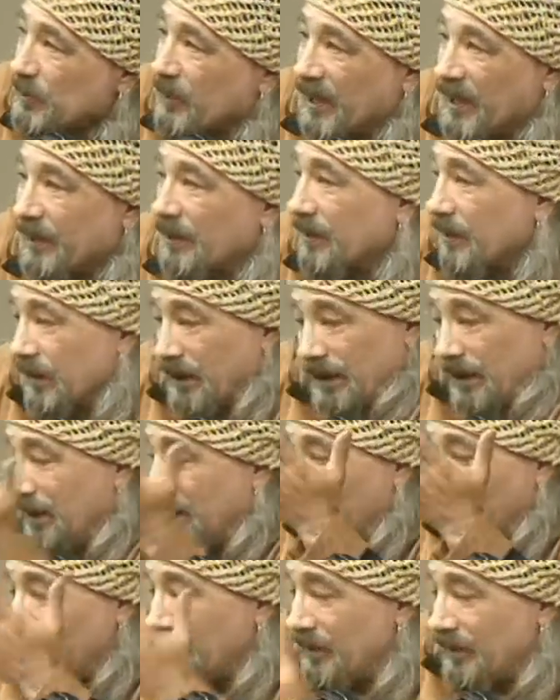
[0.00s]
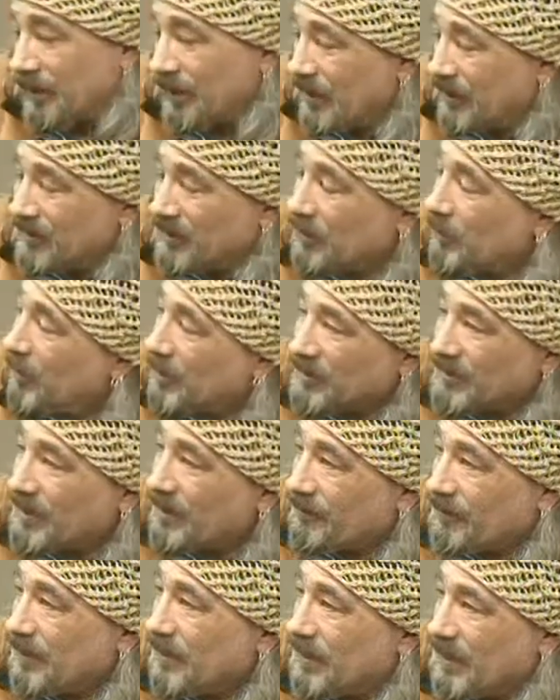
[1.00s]
Where it's the ones
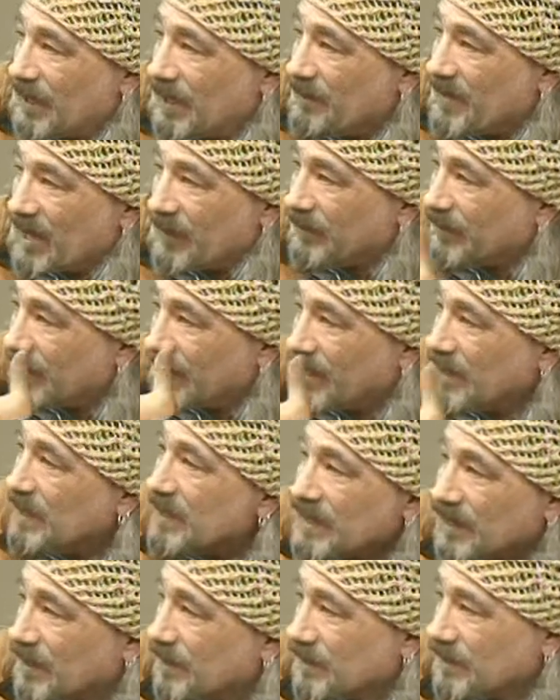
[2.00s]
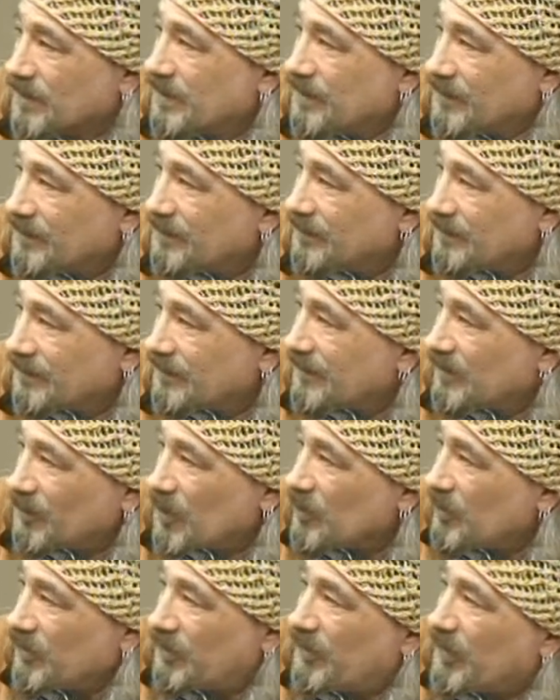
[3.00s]
that really come out the easiest and the
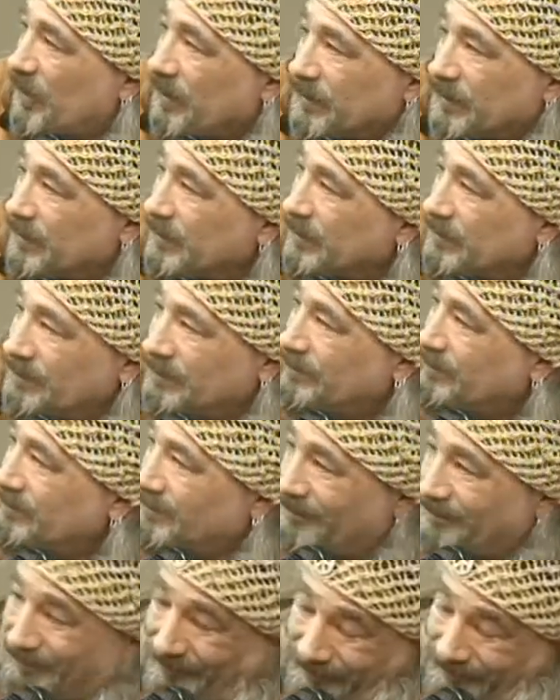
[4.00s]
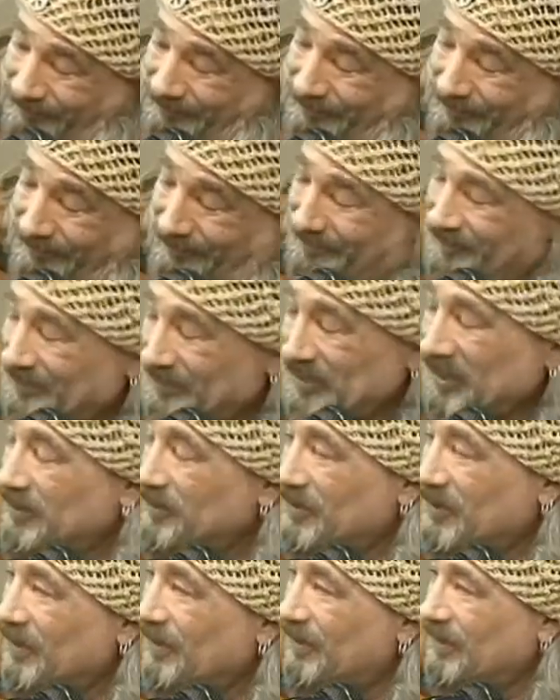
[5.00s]
most fun, and
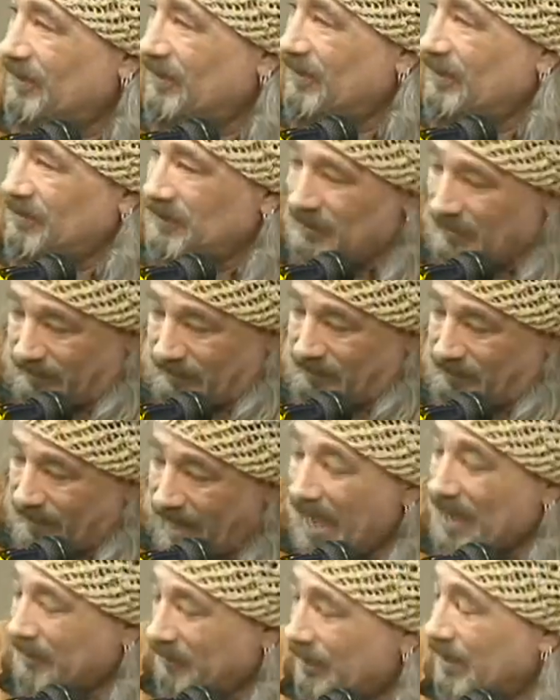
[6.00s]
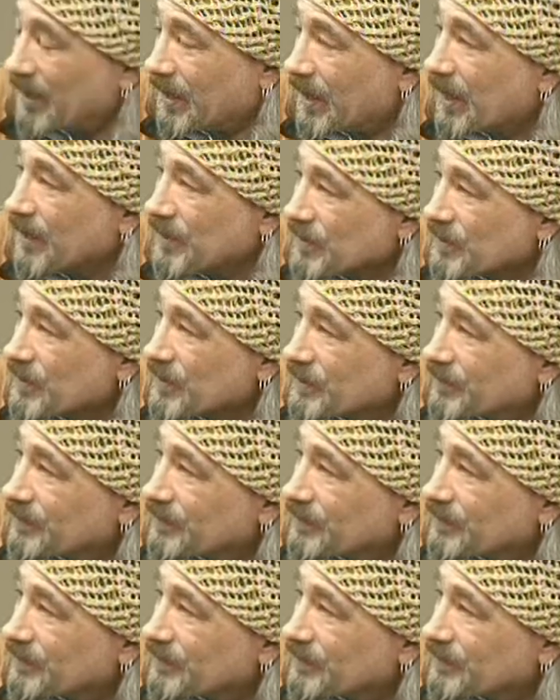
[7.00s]
seems to seems to matter, I guess